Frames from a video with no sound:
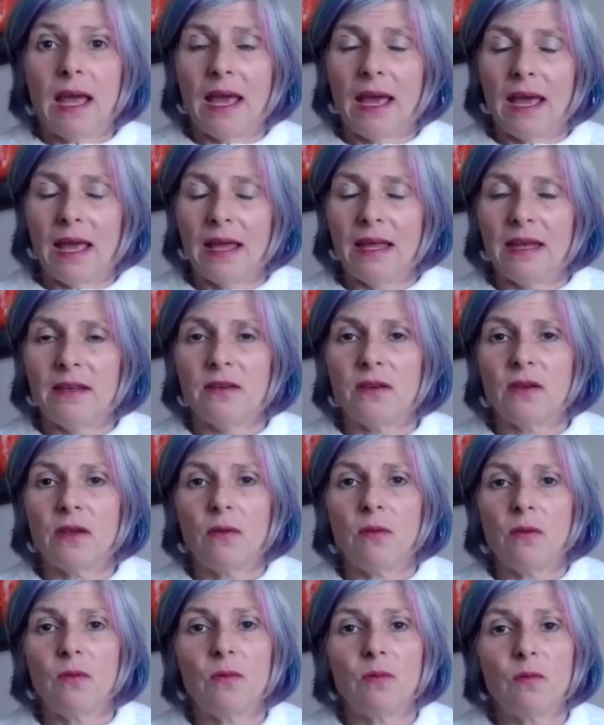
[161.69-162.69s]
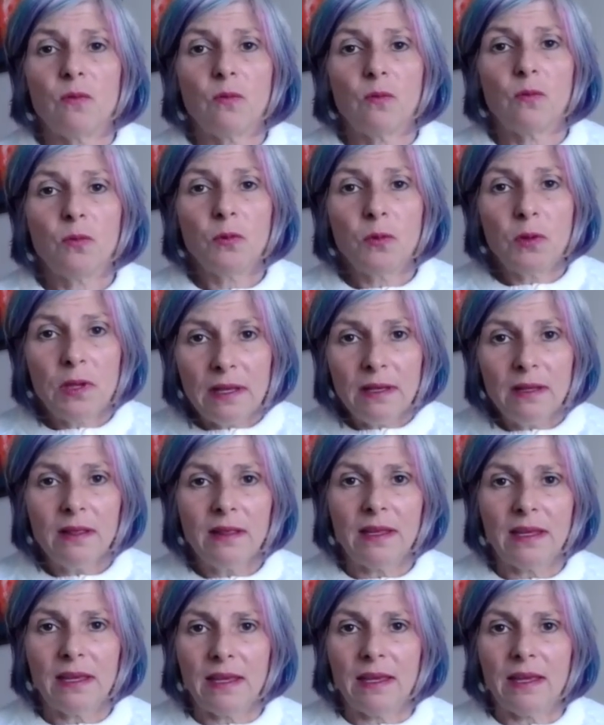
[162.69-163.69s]
And
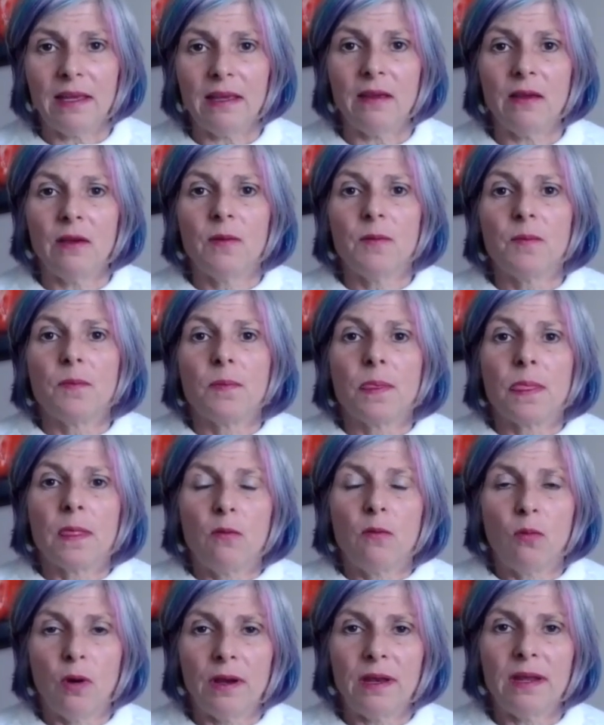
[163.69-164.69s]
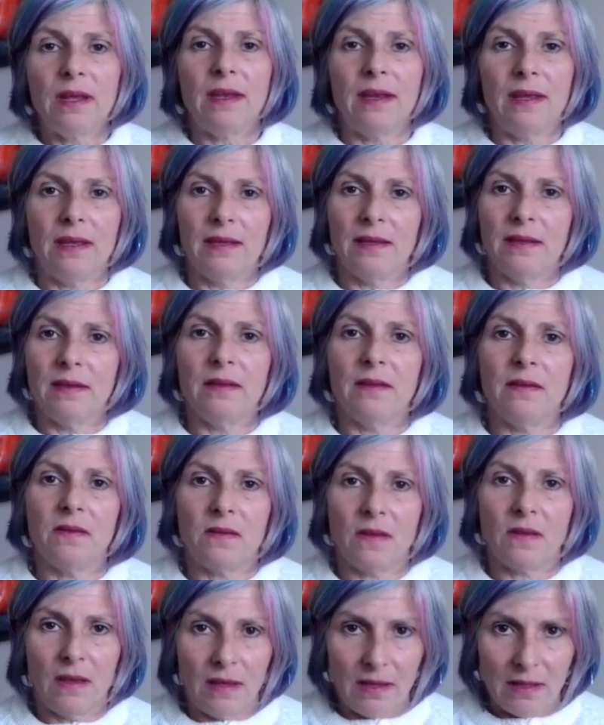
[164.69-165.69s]
really, what it
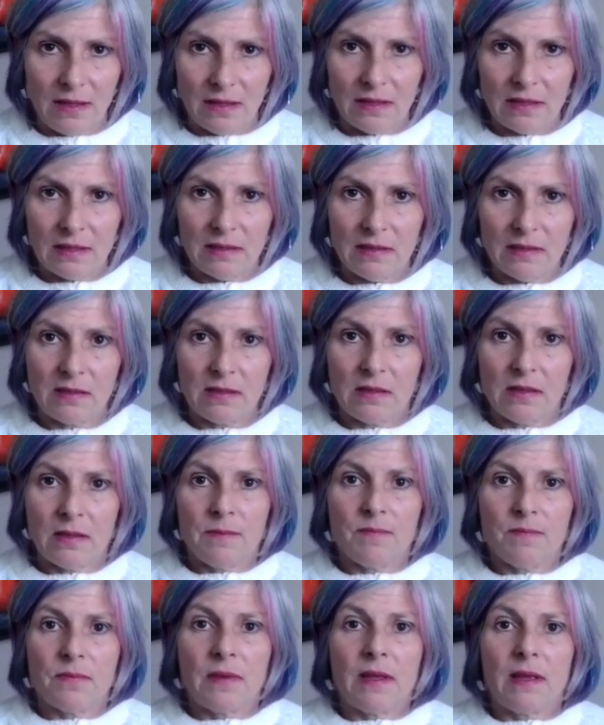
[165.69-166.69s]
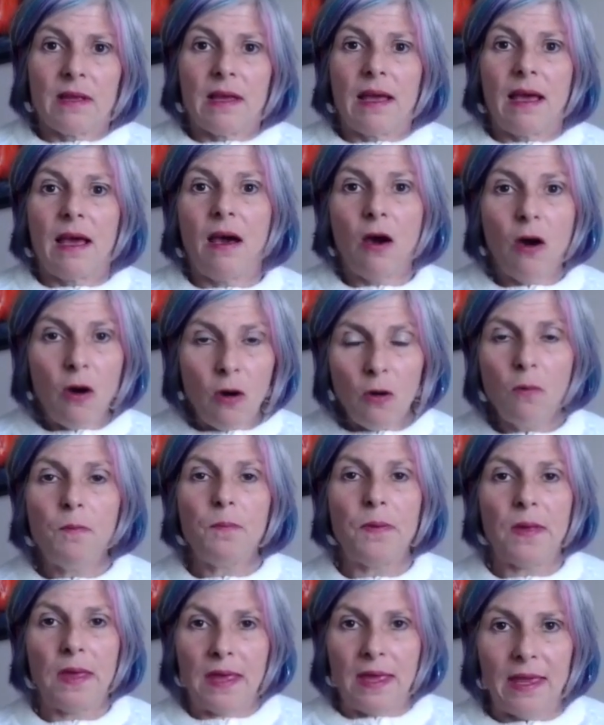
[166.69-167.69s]
is, is
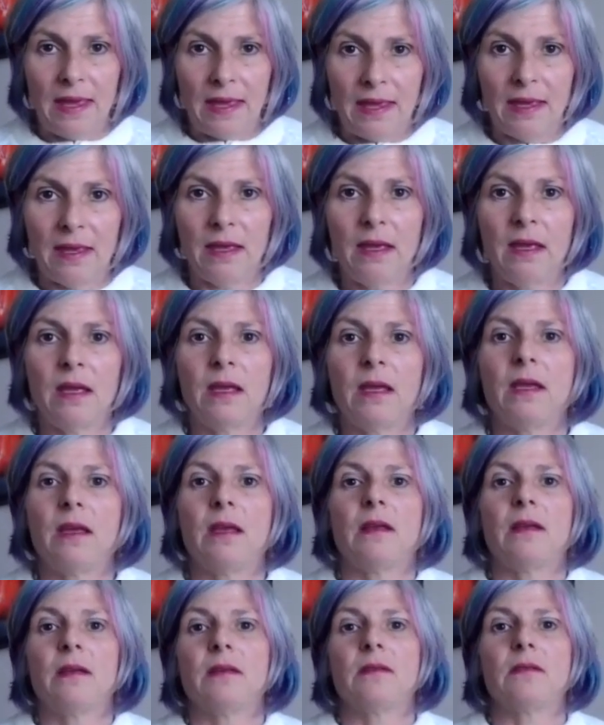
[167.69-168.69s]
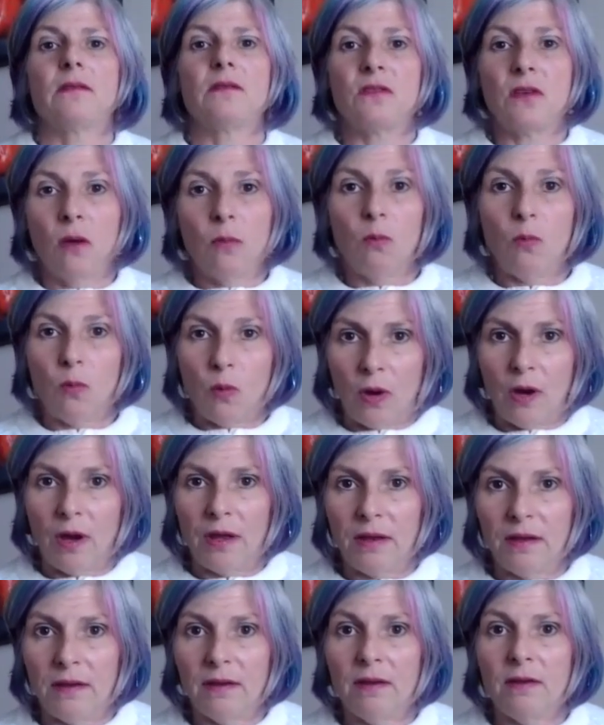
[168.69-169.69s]
helping
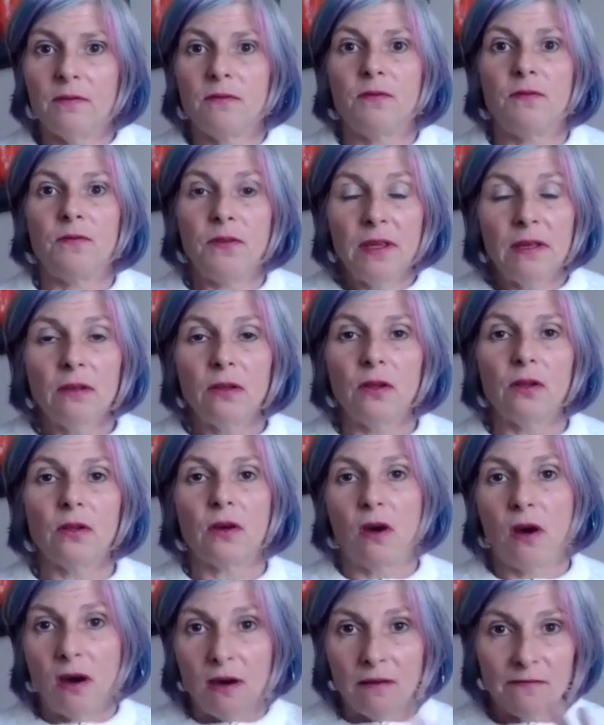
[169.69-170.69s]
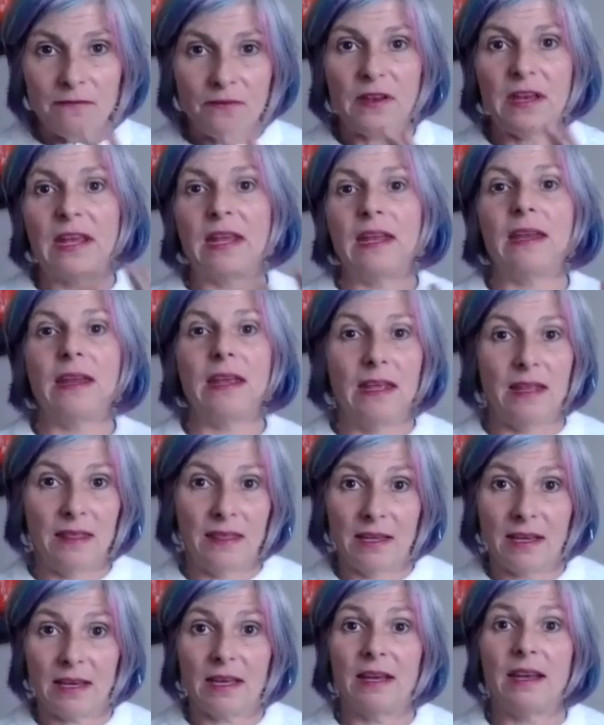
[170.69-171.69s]
someone feel confident
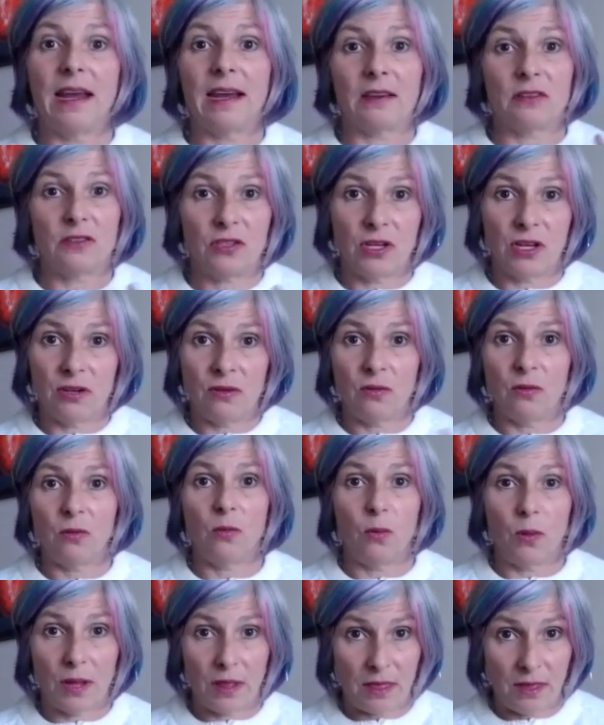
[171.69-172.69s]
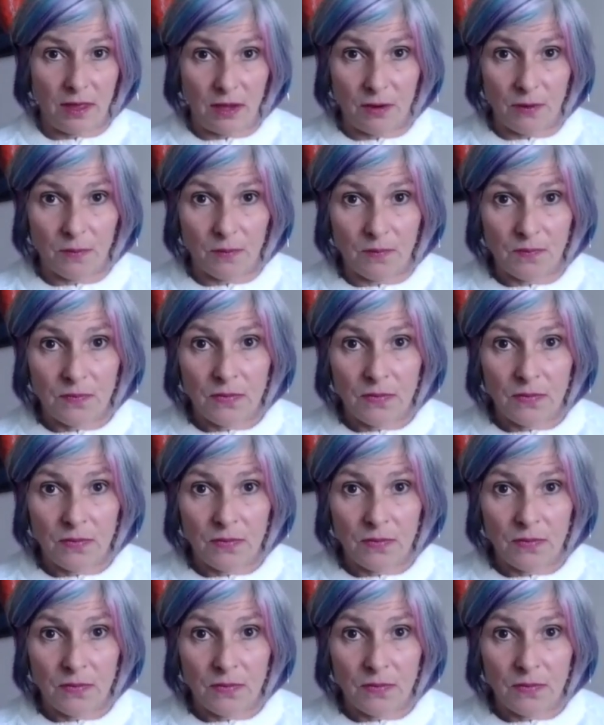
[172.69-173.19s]
in the connection with you.